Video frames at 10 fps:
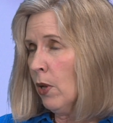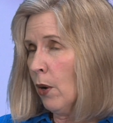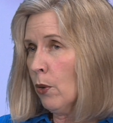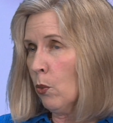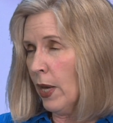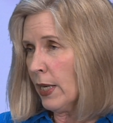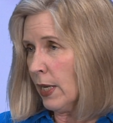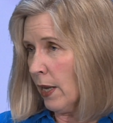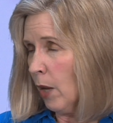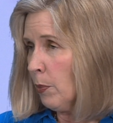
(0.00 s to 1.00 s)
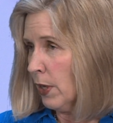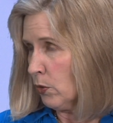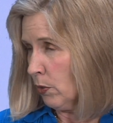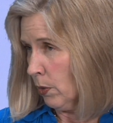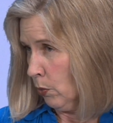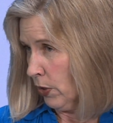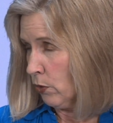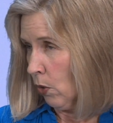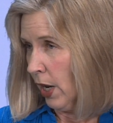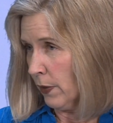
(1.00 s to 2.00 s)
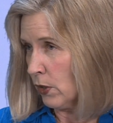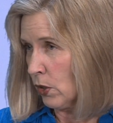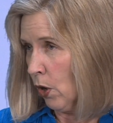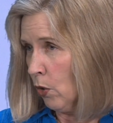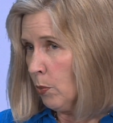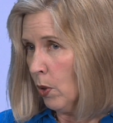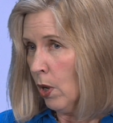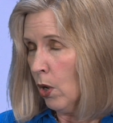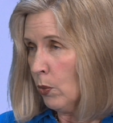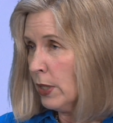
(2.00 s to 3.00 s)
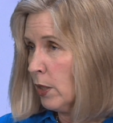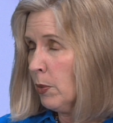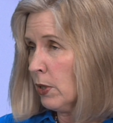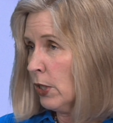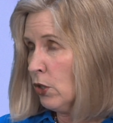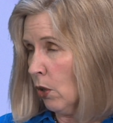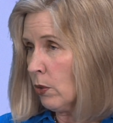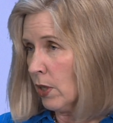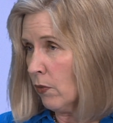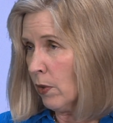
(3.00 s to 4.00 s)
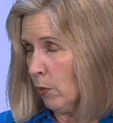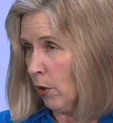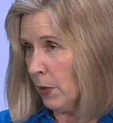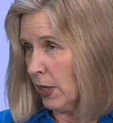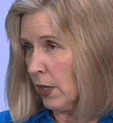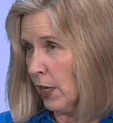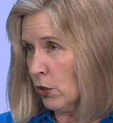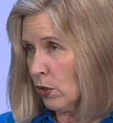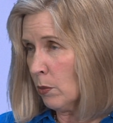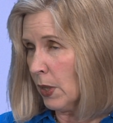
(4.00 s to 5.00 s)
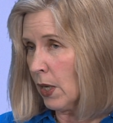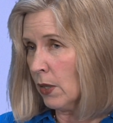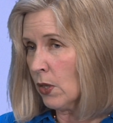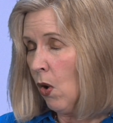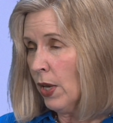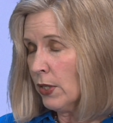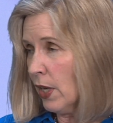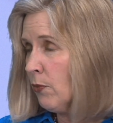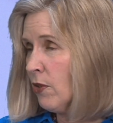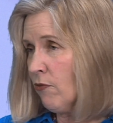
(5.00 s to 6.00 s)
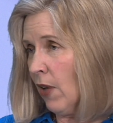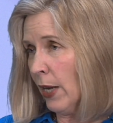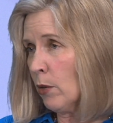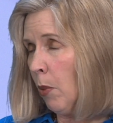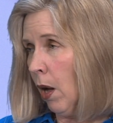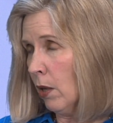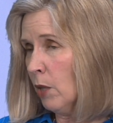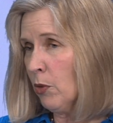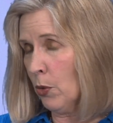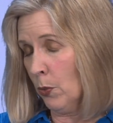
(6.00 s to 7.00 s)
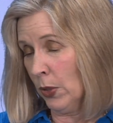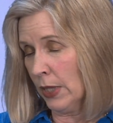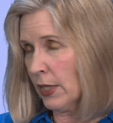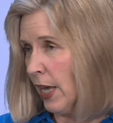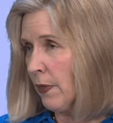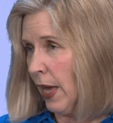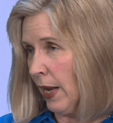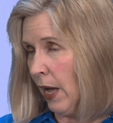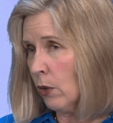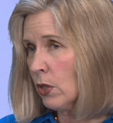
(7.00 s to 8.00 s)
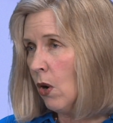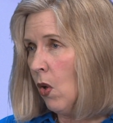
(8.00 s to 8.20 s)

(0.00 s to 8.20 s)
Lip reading: are waking up as we're withdrawing the scope, we typically don't give them more medication, because say if we find a polyp and we're going to take that out,